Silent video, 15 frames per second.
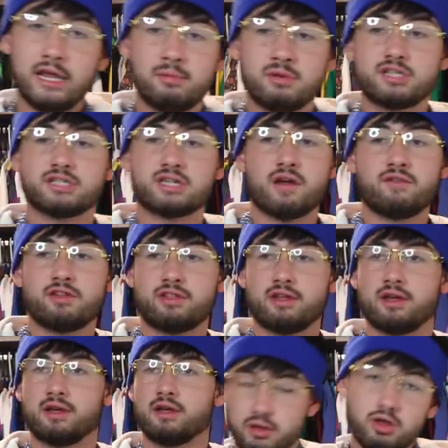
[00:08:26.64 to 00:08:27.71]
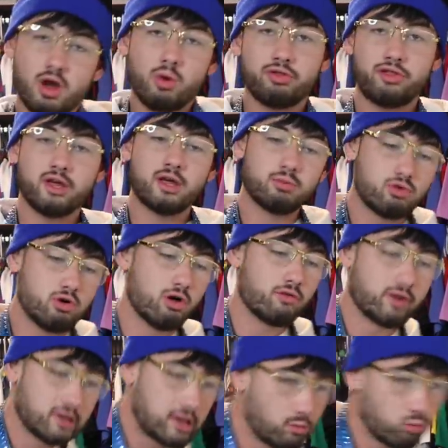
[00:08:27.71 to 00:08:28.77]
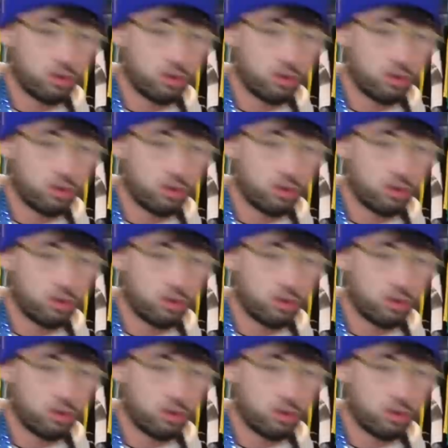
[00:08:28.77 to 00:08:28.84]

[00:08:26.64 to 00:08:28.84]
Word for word: Image is everything, and y'all will think I'm cool if I keep